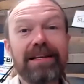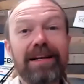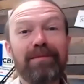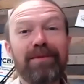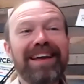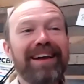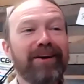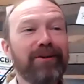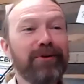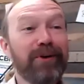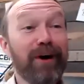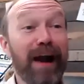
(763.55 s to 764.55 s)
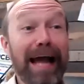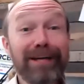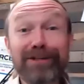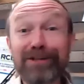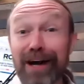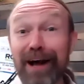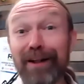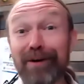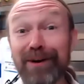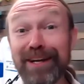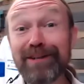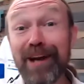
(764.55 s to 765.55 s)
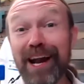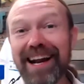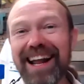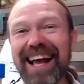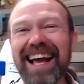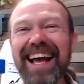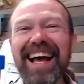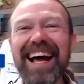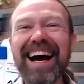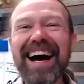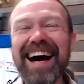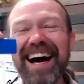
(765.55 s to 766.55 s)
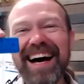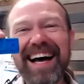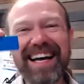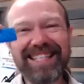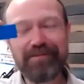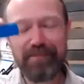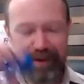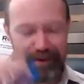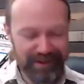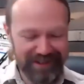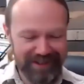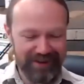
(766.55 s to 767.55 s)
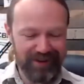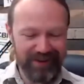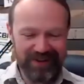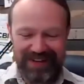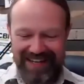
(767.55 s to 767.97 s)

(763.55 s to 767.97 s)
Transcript: and I'm going to include our extra Hello keychain as a bonus to you.